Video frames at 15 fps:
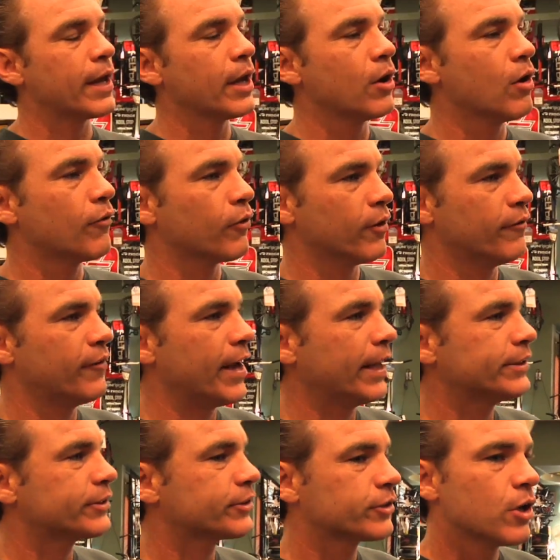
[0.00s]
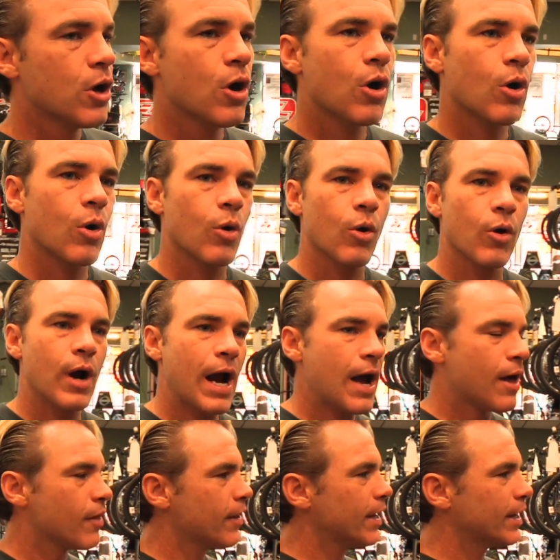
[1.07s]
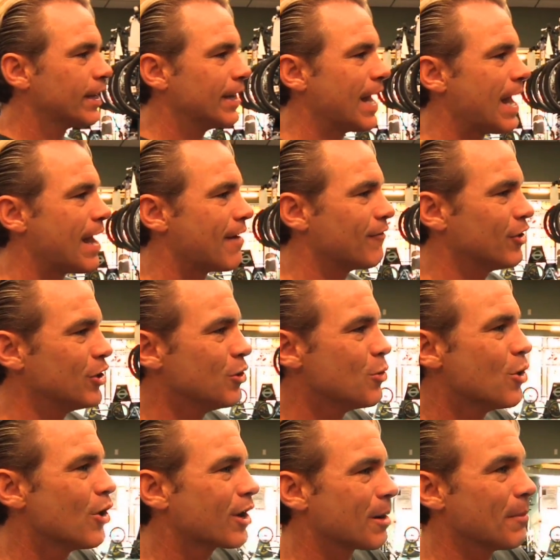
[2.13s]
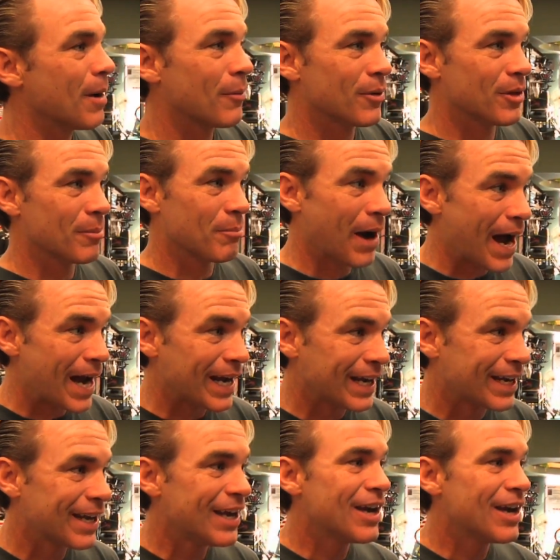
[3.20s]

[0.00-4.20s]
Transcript: can go for events, or how they can have you hook them up with a bike,